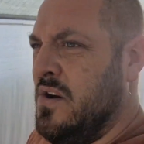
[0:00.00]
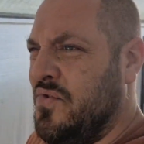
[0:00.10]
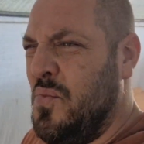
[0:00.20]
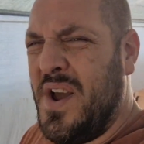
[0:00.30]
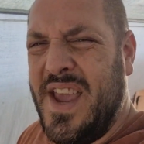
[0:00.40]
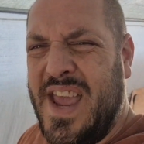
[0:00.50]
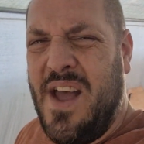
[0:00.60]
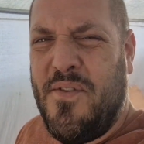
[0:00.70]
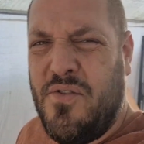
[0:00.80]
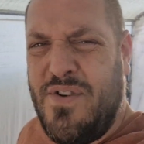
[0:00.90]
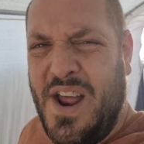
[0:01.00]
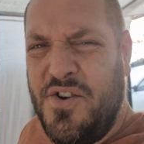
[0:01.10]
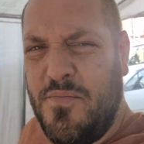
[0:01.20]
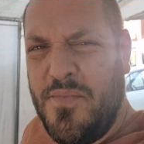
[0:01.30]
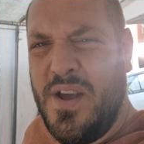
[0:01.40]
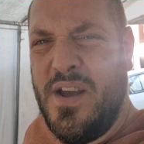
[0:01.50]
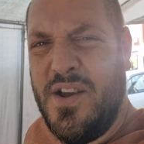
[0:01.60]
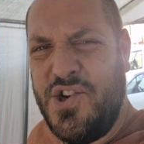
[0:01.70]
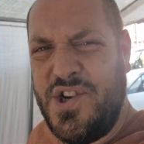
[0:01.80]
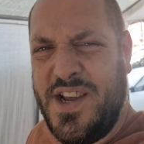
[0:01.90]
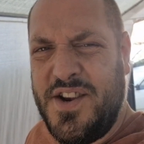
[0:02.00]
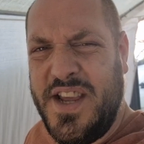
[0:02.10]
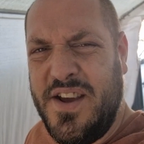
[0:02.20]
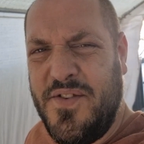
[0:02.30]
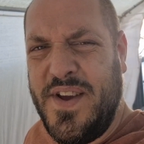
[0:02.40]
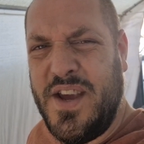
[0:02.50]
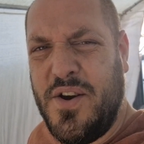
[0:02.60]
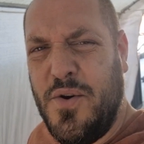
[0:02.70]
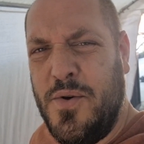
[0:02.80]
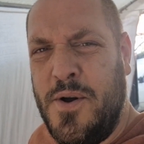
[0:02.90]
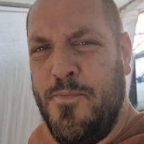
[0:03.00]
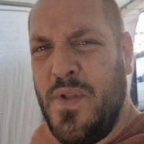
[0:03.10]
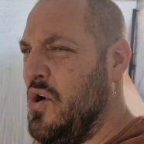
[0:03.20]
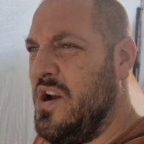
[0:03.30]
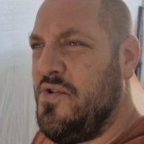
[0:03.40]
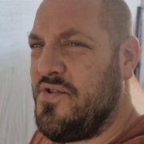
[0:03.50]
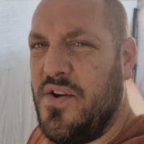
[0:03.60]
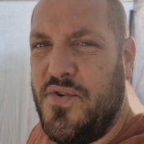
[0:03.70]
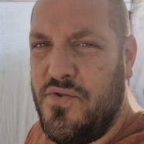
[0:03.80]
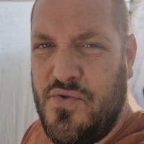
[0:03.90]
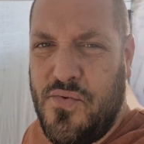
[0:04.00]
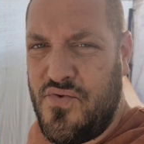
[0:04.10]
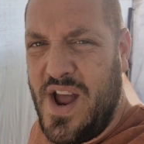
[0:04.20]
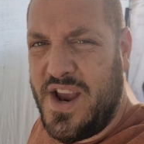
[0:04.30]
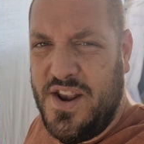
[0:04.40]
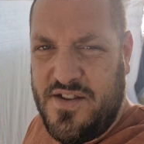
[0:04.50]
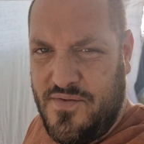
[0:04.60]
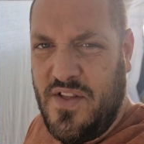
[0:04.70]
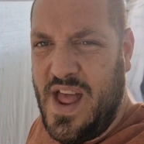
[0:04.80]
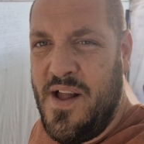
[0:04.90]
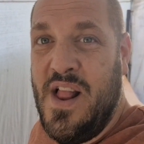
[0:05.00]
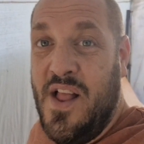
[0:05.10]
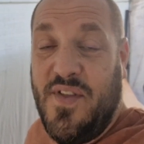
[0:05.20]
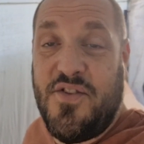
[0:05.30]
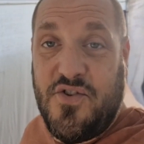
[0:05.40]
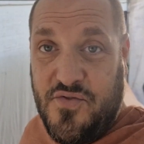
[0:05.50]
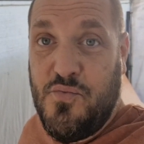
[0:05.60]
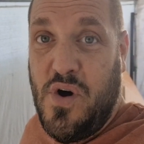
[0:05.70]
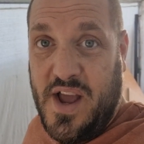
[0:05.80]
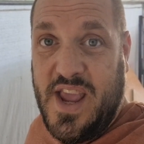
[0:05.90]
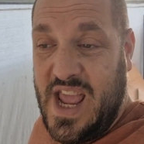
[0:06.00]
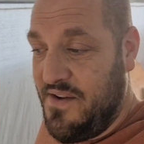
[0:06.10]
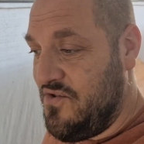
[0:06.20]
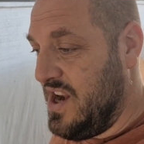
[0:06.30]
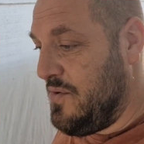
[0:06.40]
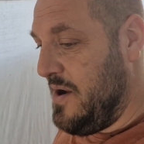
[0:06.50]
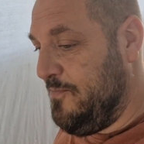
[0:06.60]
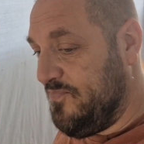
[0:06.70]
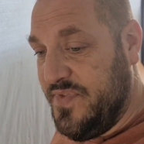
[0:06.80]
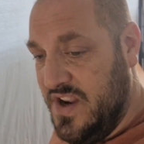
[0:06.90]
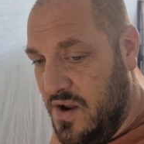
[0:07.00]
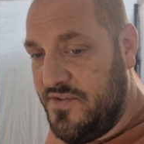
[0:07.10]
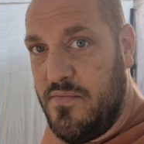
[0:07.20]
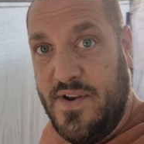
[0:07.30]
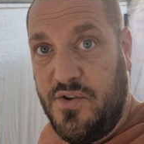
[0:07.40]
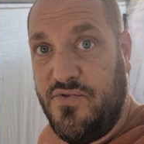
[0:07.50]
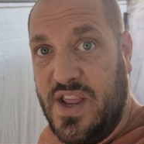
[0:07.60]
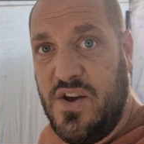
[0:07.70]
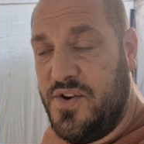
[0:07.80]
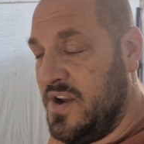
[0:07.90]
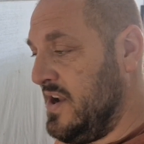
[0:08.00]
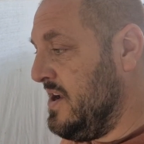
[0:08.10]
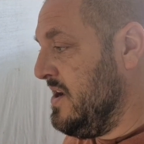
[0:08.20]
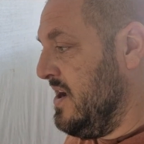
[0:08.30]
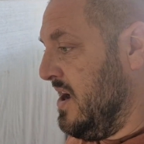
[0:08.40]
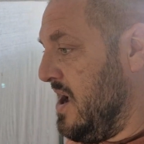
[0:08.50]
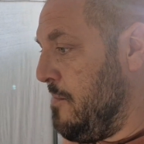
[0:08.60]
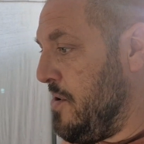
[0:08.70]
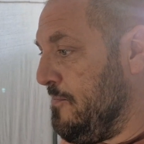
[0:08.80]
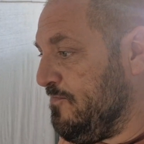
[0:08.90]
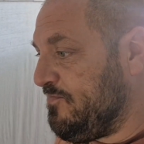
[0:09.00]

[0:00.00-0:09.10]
from what I can gather, random shit to your vehicle, putting loads of stuff on a roof rack and stuff like that. That's just from what I can gather anyway. You know, some of it looks really good. But